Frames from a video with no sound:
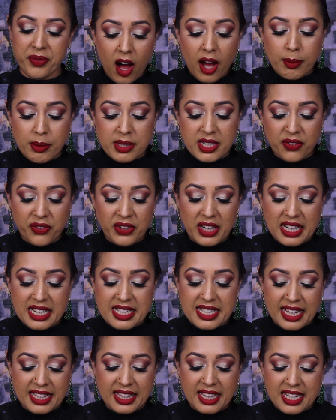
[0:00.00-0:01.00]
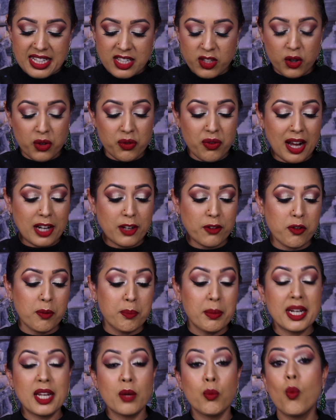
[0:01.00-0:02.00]
I would definitely say that it's good value for
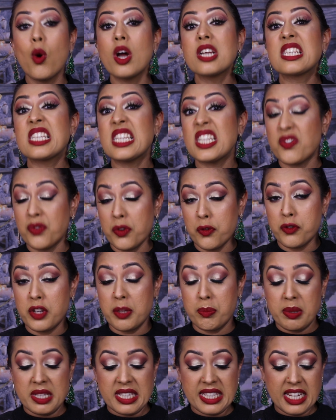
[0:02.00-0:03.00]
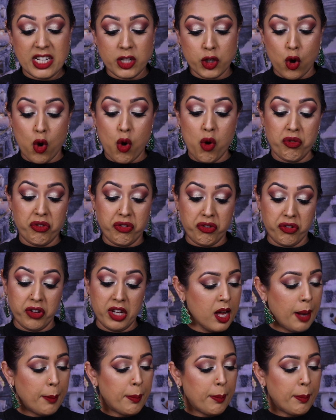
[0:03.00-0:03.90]
money once it's 50% off